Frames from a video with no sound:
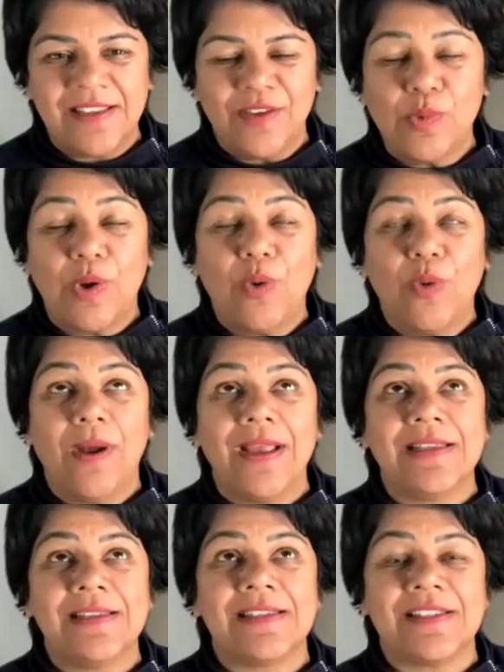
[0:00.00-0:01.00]
You were
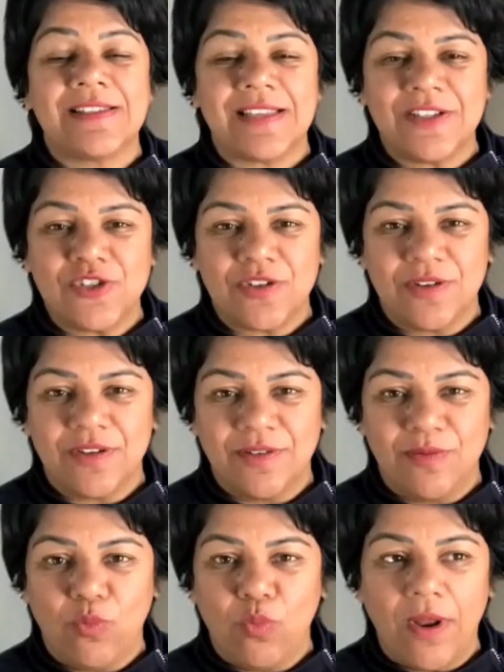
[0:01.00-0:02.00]
always such a
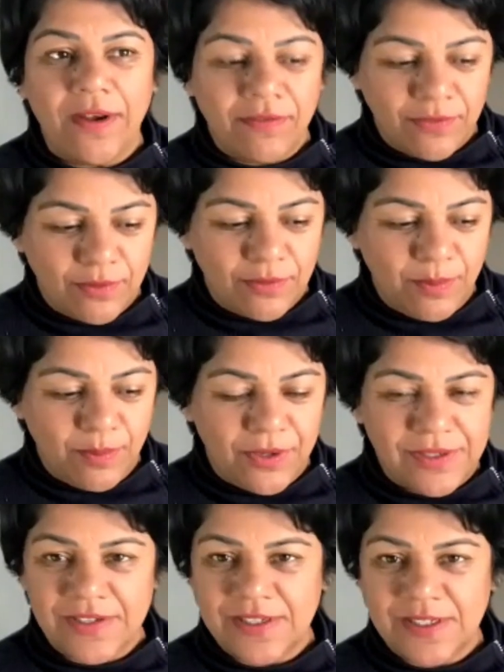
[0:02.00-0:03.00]
wonderful
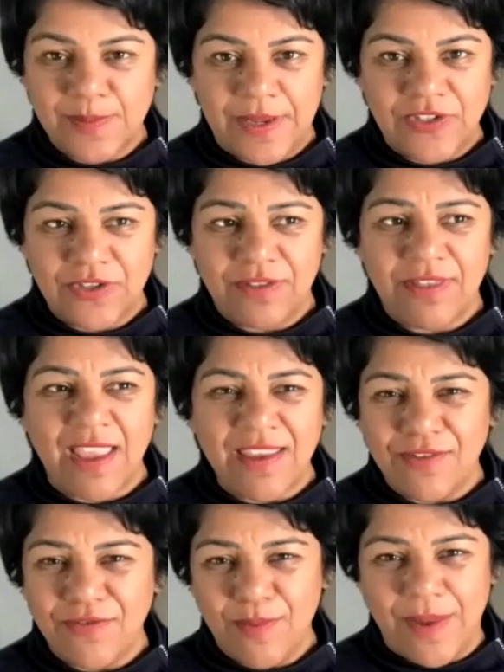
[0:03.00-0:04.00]
person to speak to. Thank
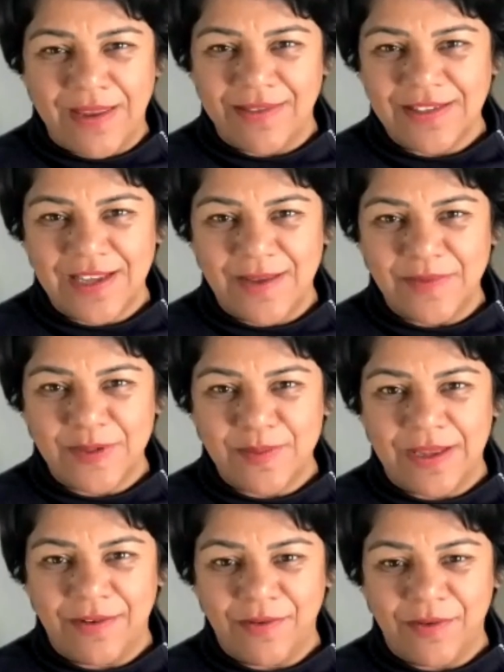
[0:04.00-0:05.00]
you for making the time to
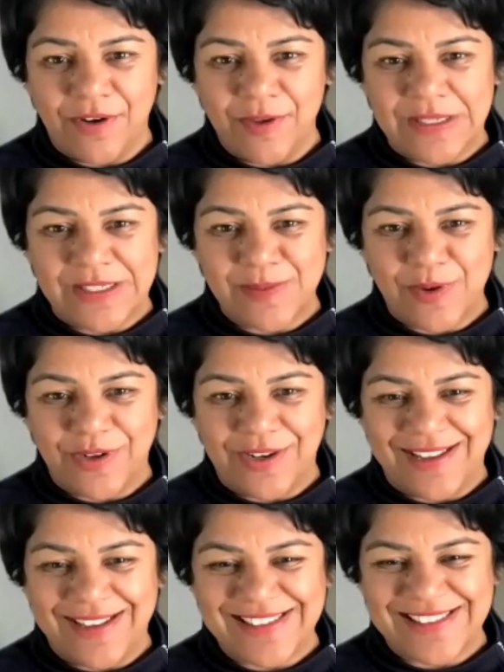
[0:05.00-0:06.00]
be on Grow Your Business
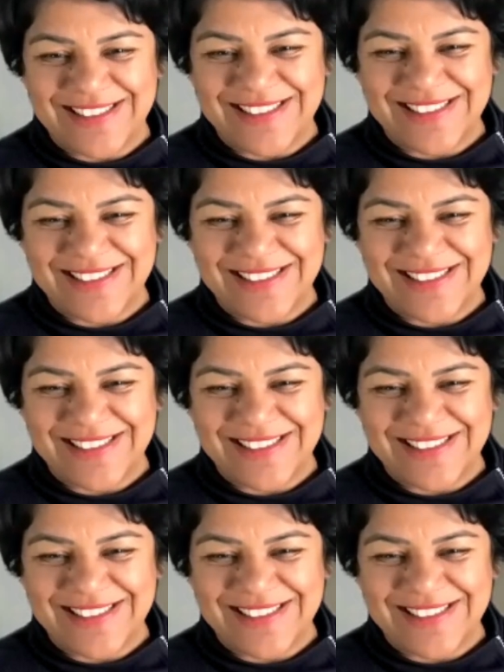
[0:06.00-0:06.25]
podcast.